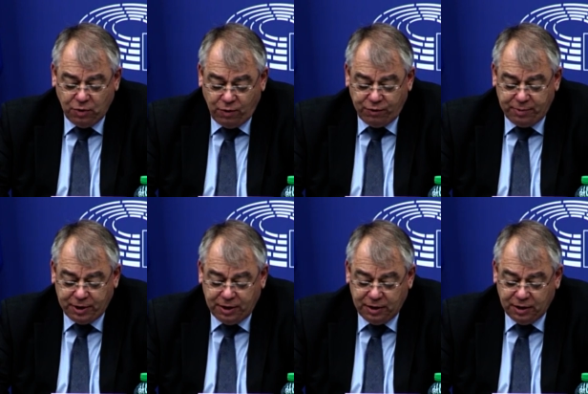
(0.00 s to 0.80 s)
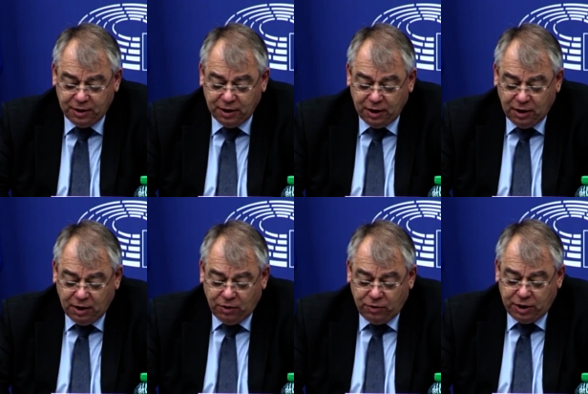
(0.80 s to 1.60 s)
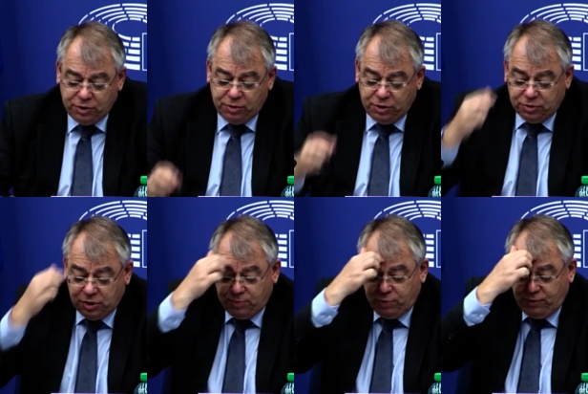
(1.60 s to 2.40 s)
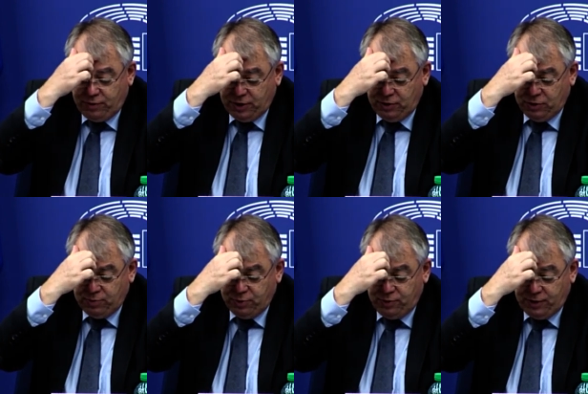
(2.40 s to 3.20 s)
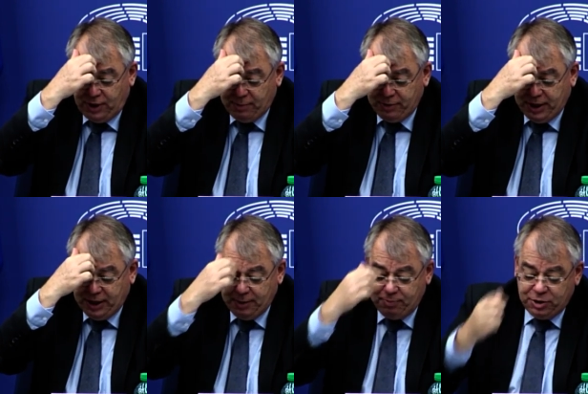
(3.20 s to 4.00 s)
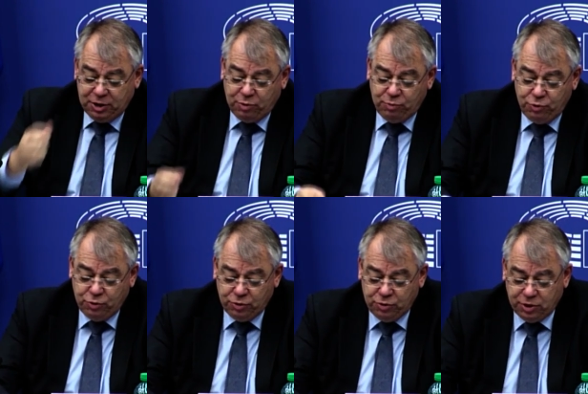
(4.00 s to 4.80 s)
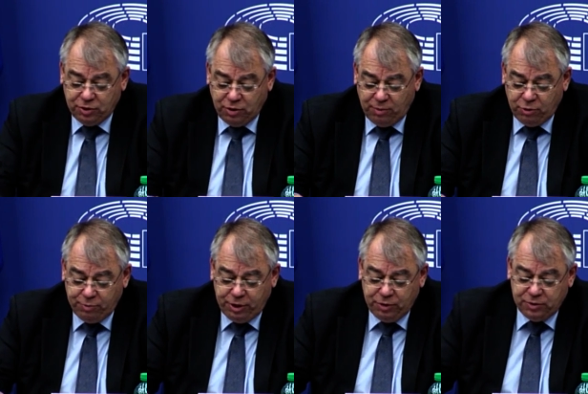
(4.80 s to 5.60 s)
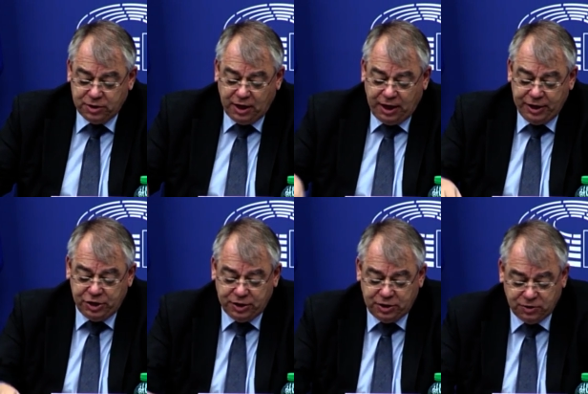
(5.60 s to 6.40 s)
responsible for the annual report, and the members uh, responsible for each of the ten, year, ten different chapters